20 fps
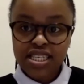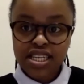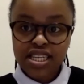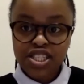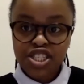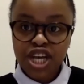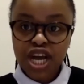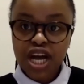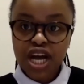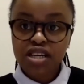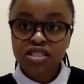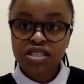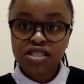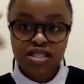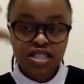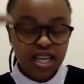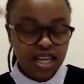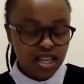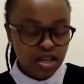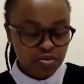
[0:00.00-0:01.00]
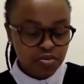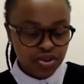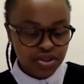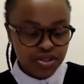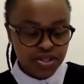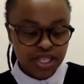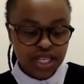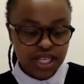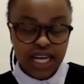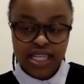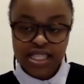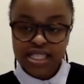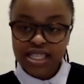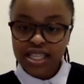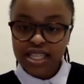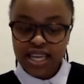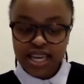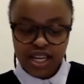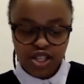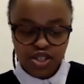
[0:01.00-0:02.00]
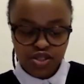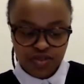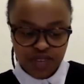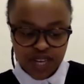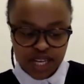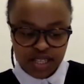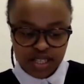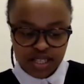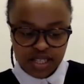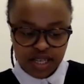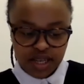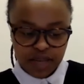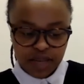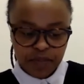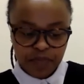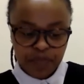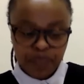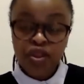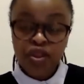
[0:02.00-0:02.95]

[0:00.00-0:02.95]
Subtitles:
a child is any person under the age of 18.